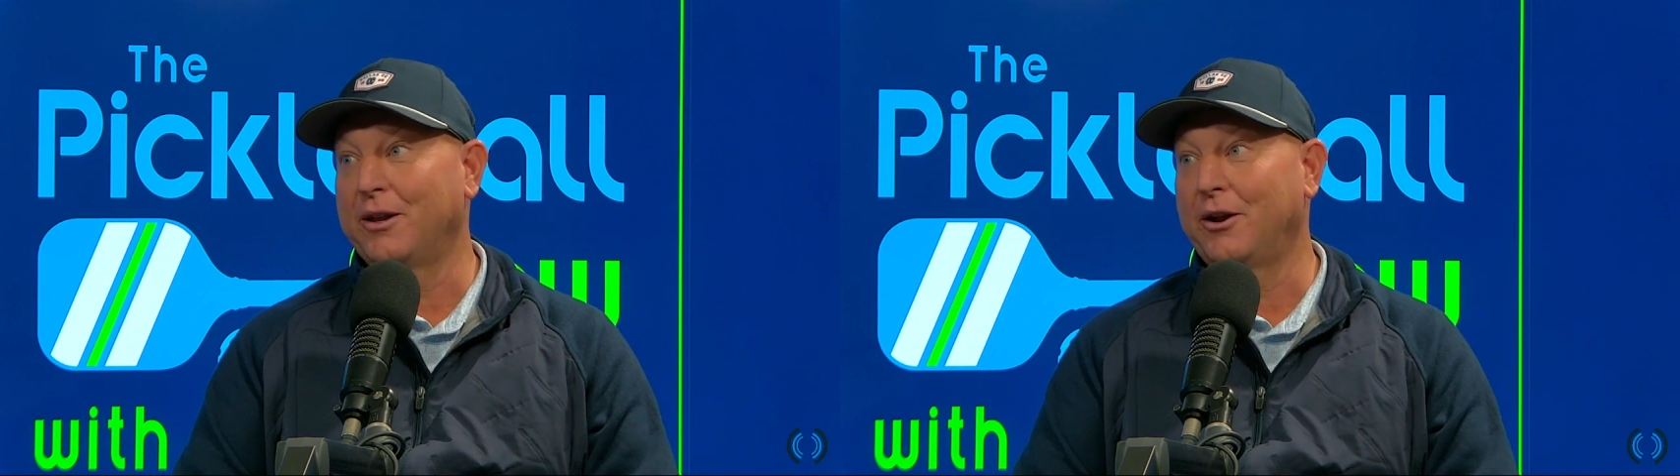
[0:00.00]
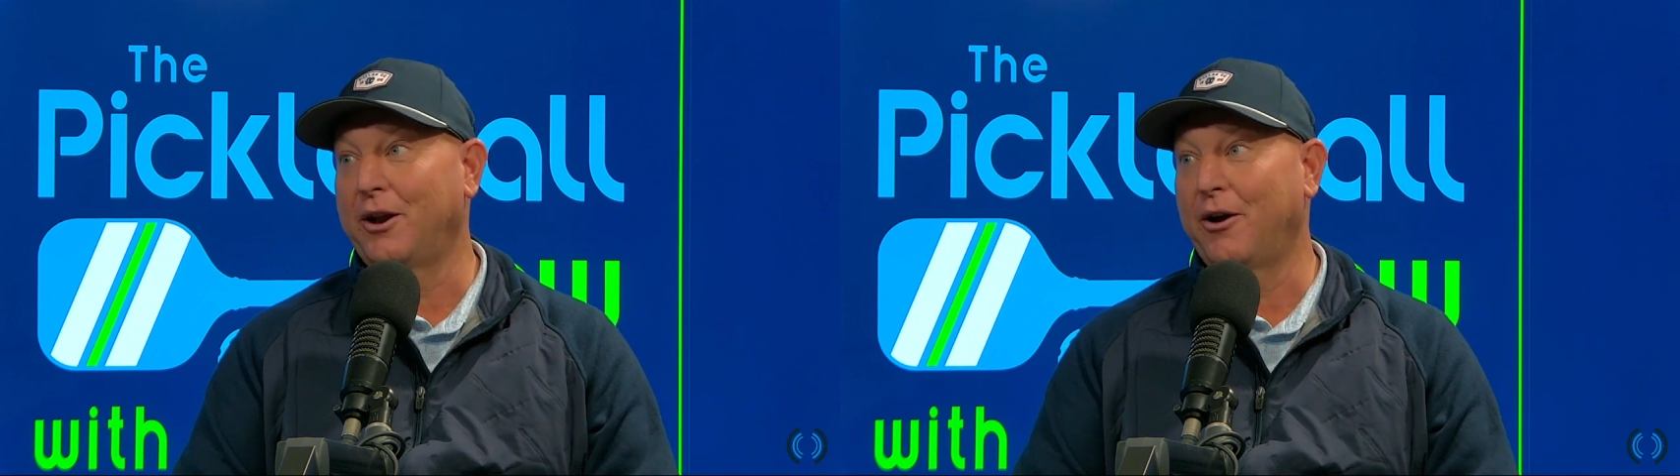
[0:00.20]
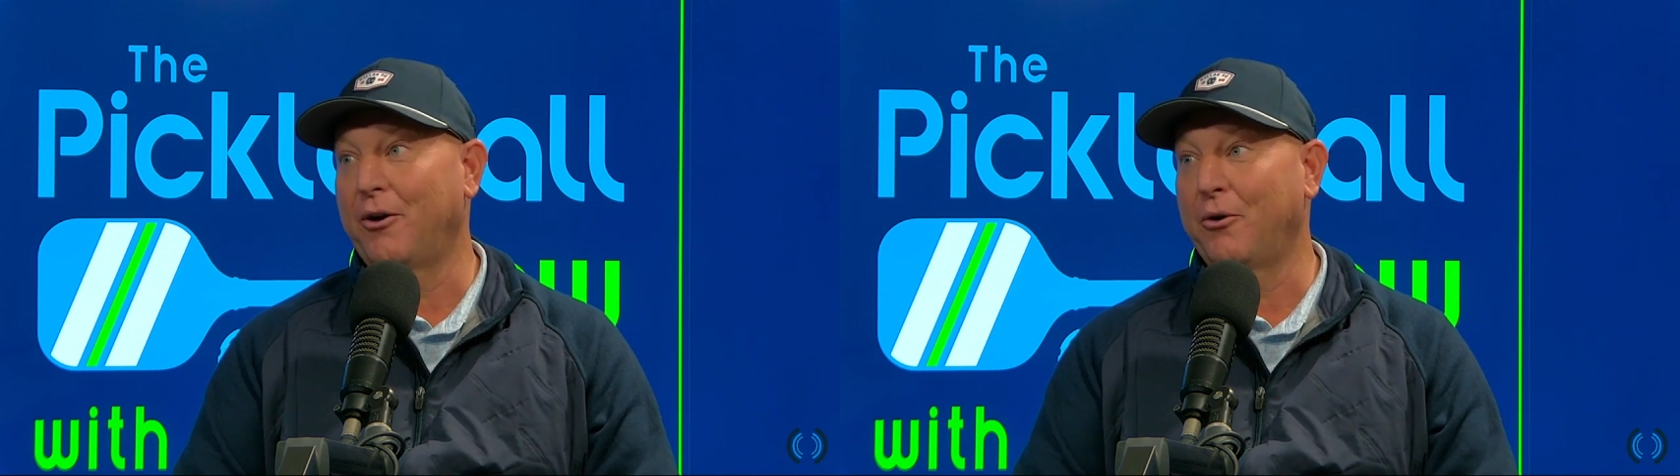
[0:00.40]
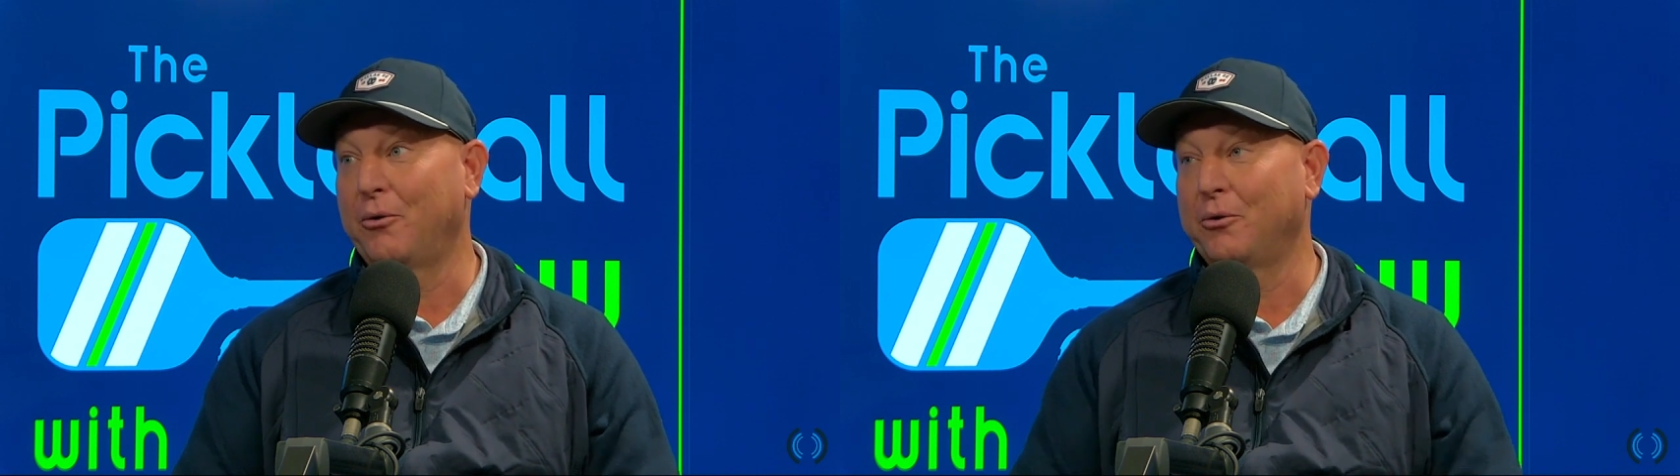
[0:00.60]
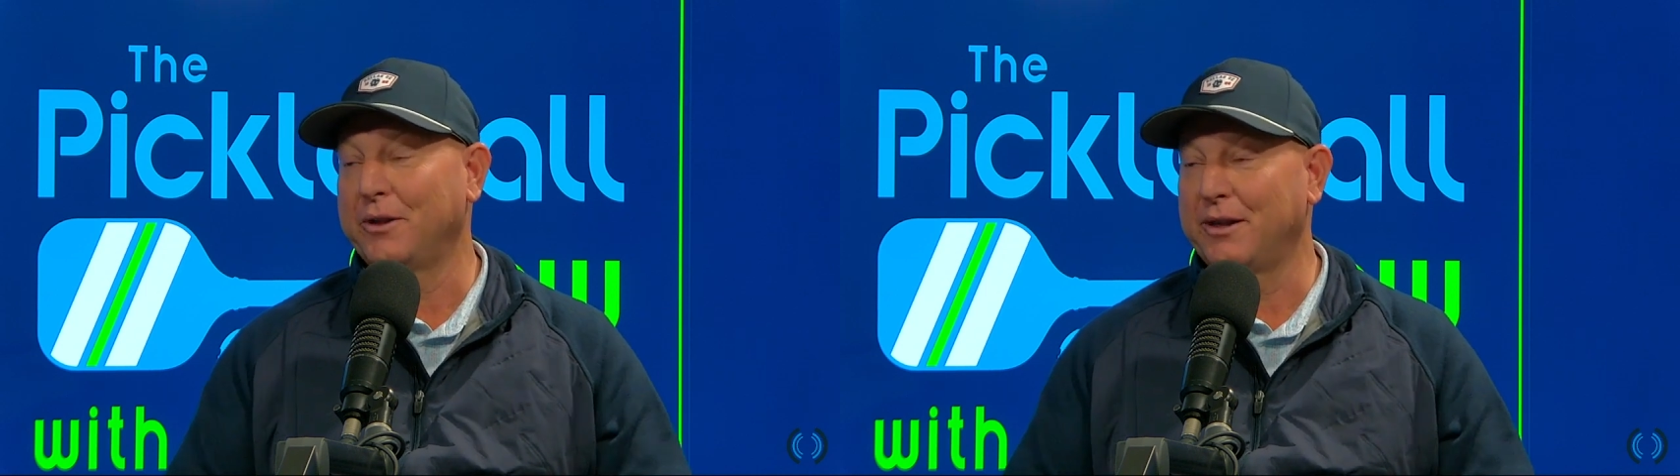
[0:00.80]
Only if
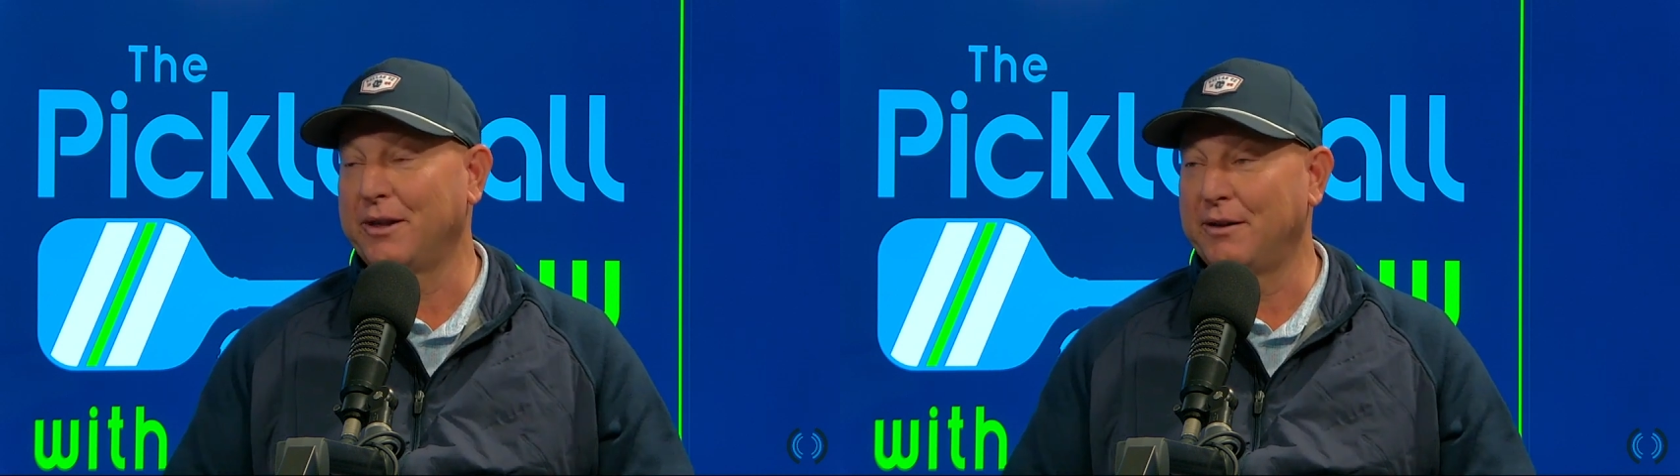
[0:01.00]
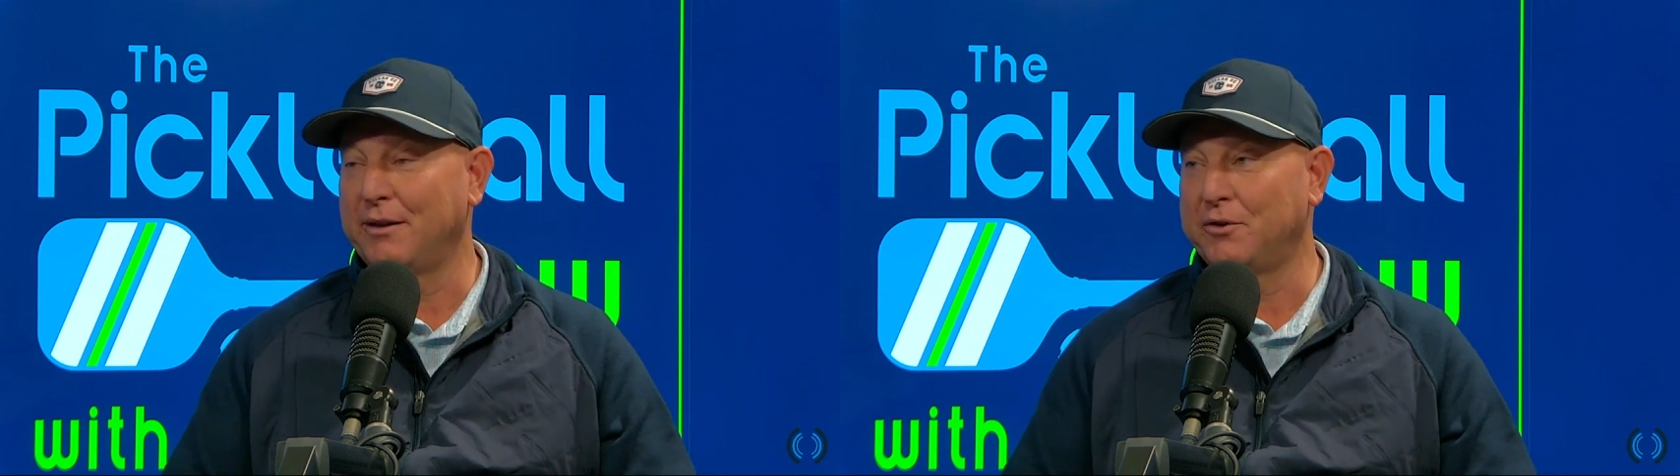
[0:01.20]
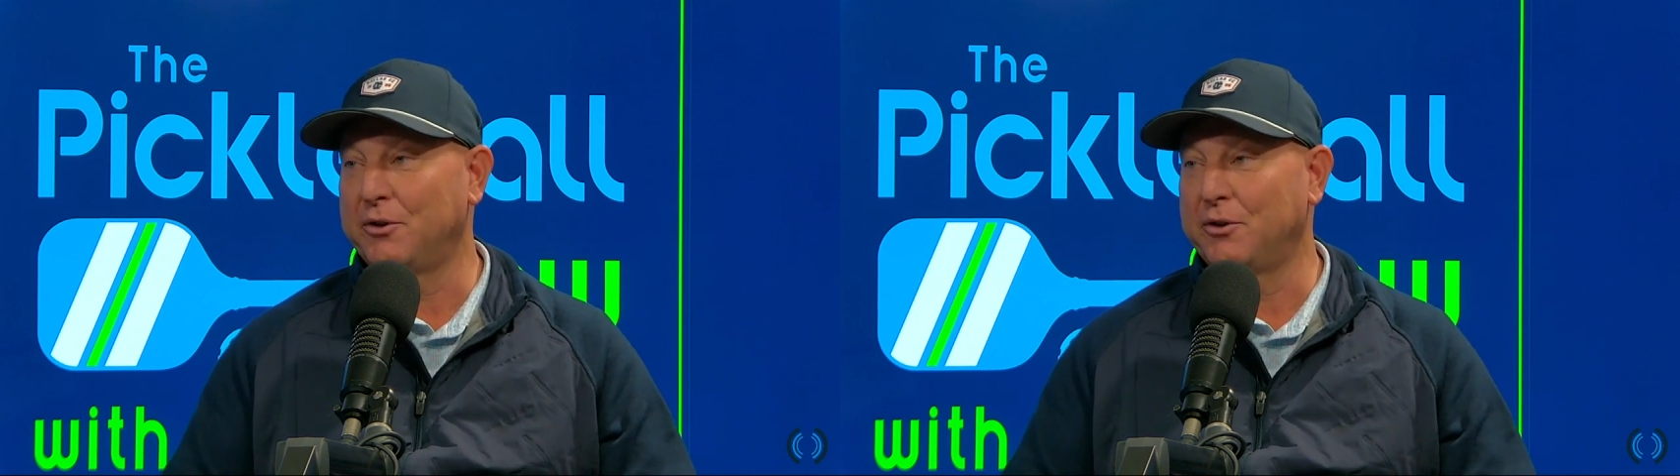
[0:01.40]
you lose